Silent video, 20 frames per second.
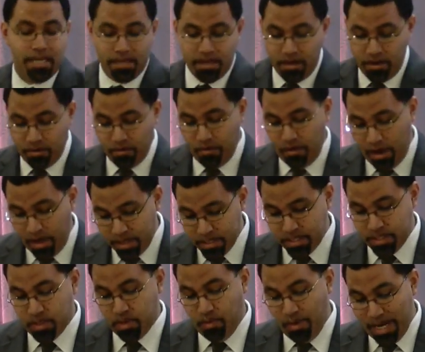
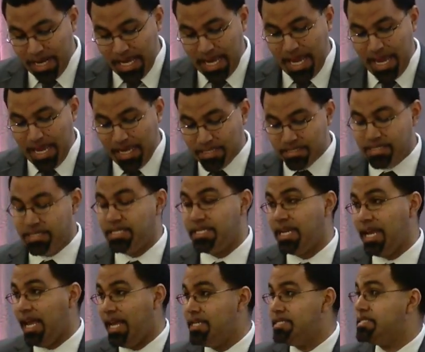across 28
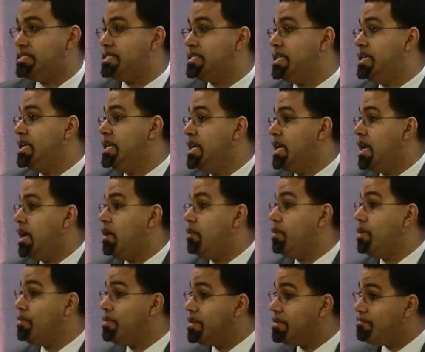states.
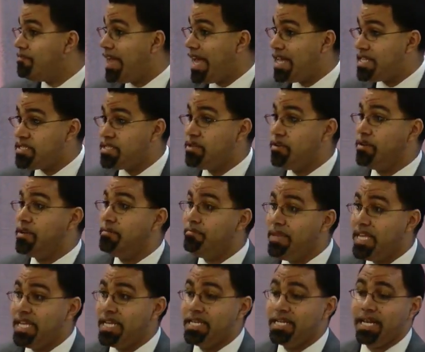We will invest $30
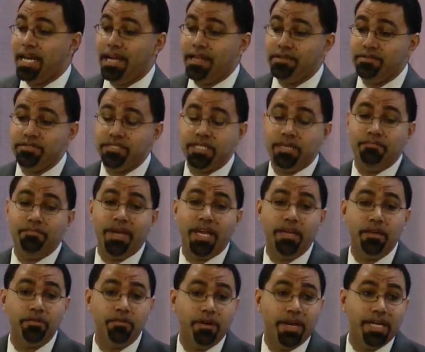million in
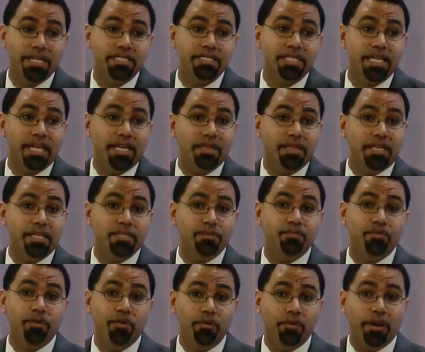Pell Grants in these
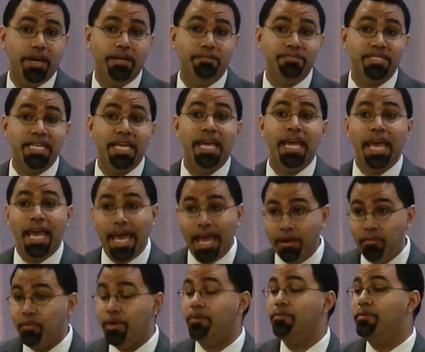programs,
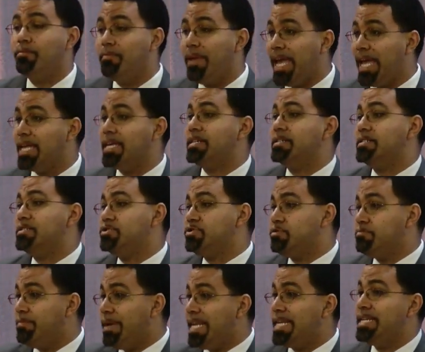and we will make a
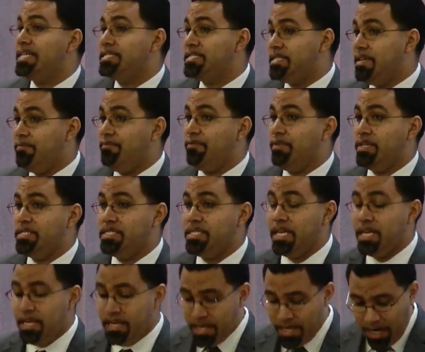tremendous
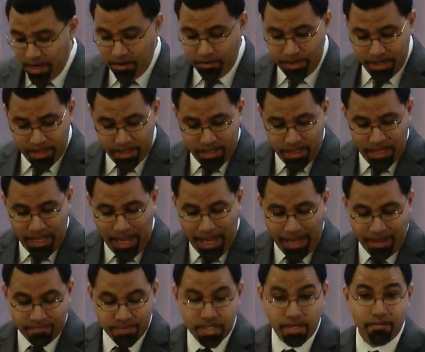difference not only in the
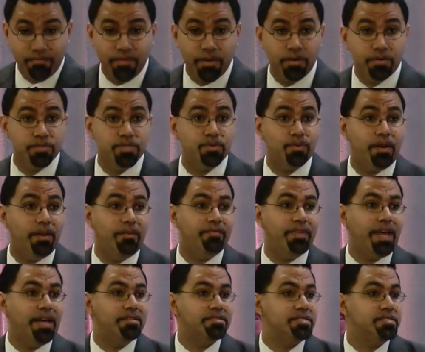lives of those
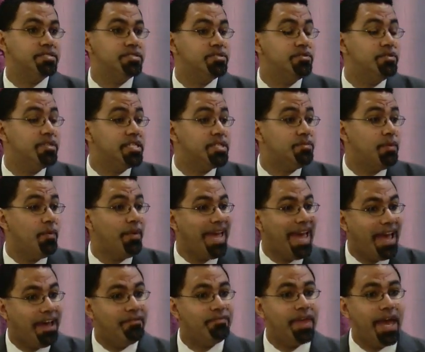12,000 students, but we
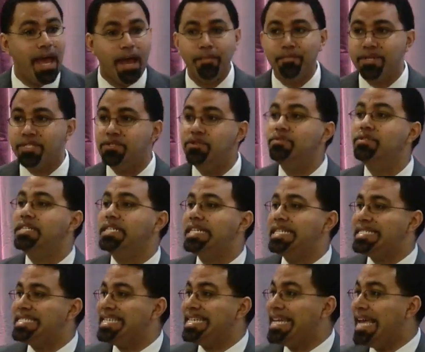have the
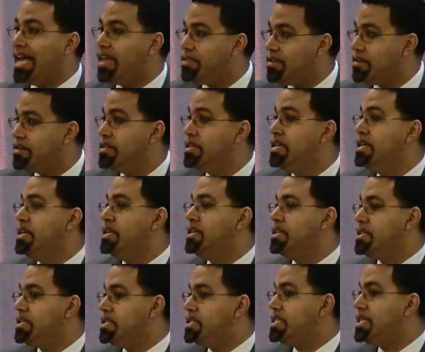opportunity together
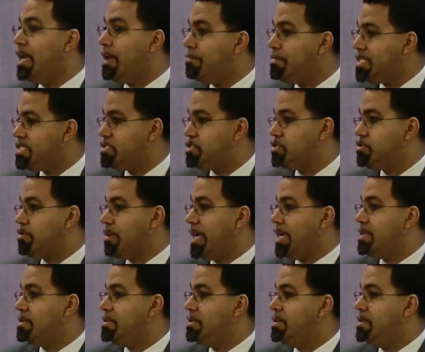to
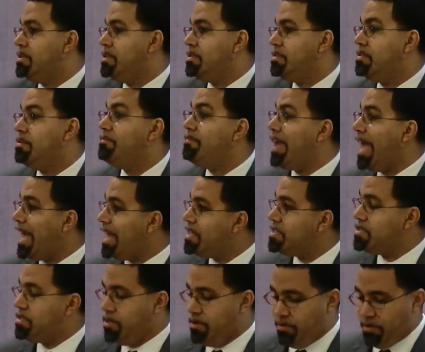demonstrate the
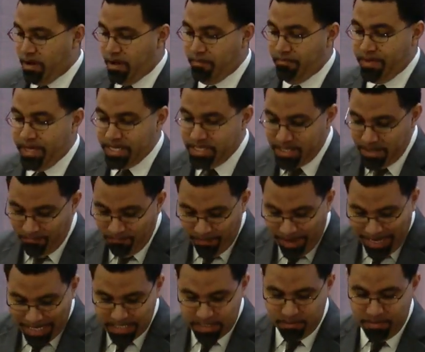value of this
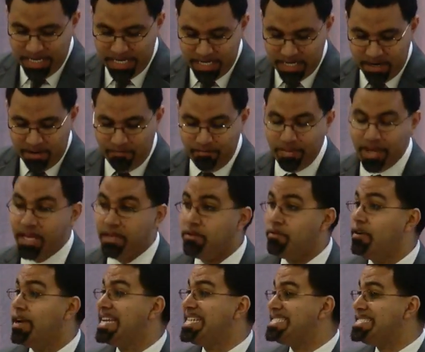investment of Pell
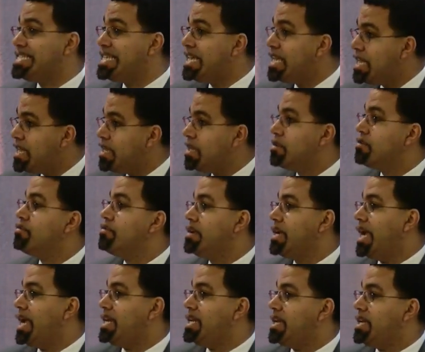Grants in
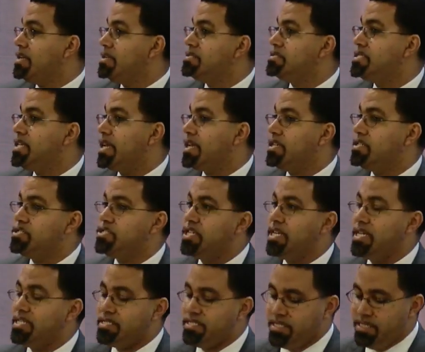creating second
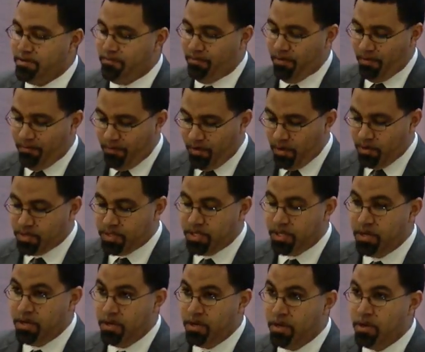chances for
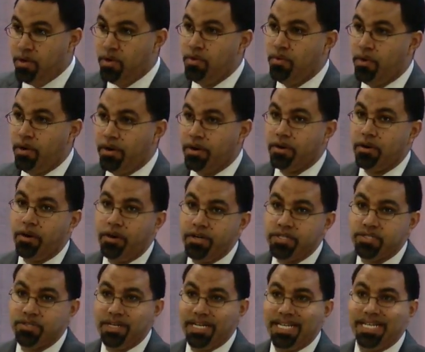folks who are
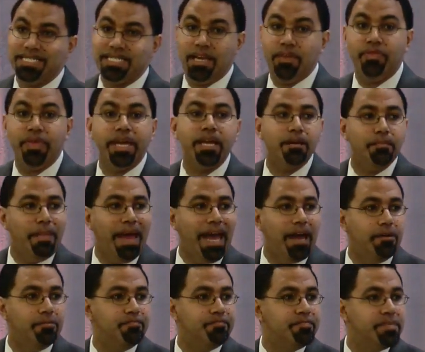incarcerated. As I think
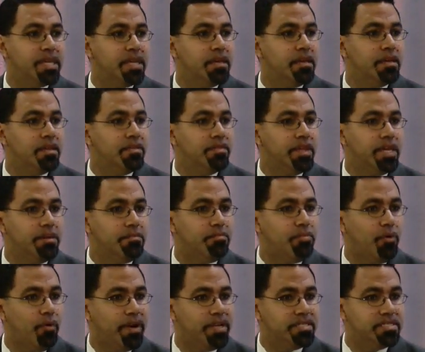about the
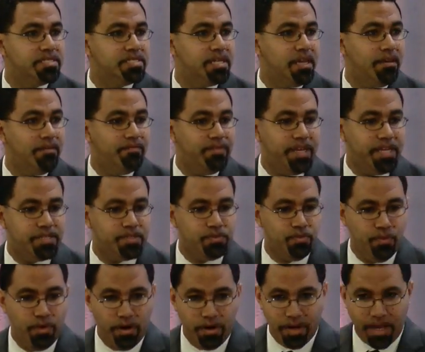importance of this
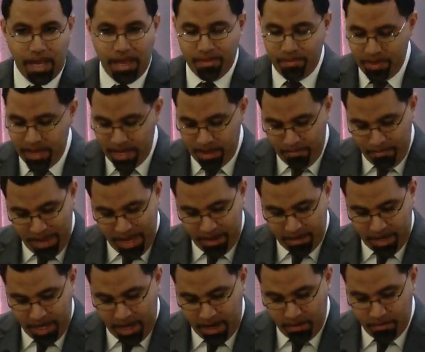work, I think
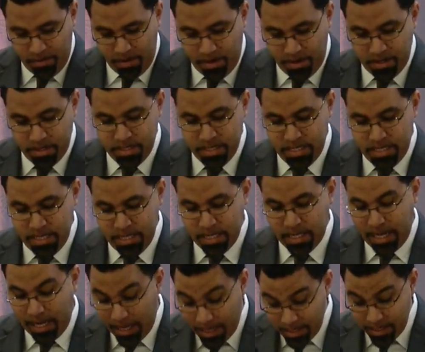about our
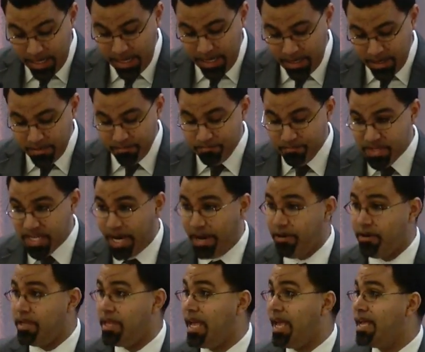colleague
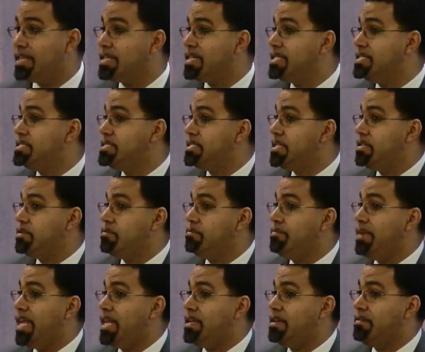Daryl Atkinson, who
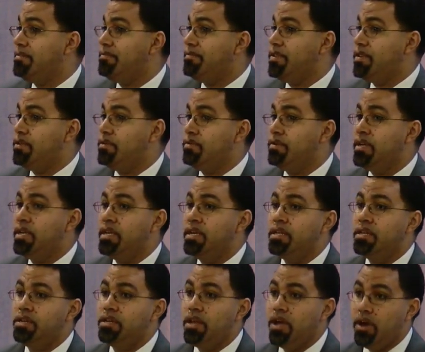many of you
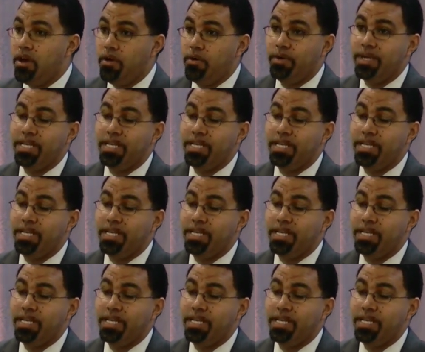know.